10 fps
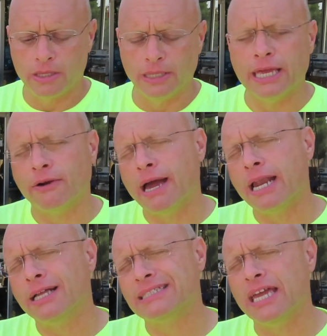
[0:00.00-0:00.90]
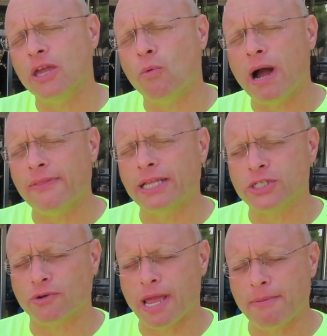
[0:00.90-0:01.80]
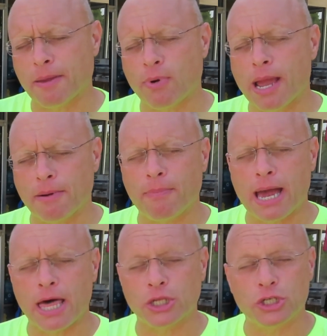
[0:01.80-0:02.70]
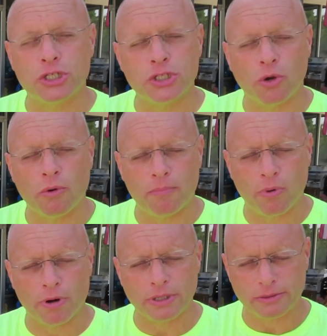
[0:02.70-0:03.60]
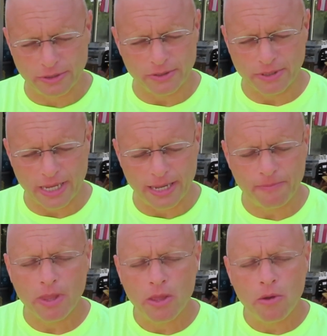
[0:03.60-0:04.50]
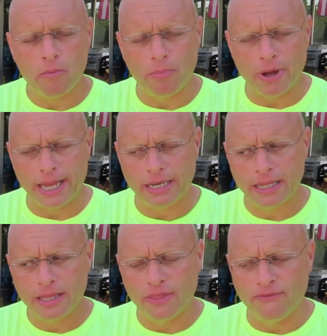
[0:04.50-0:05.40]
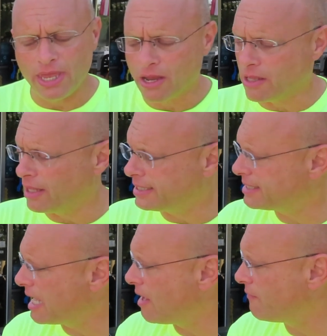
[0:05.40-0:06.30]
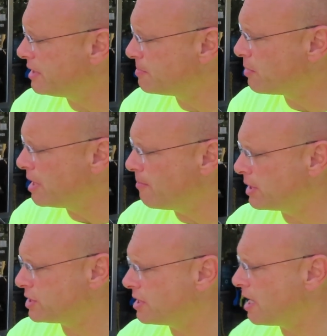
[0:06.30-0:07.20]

Later on I'll tell you why that ceramic primer polish is so important, okay? But the vehicle itself is pretty much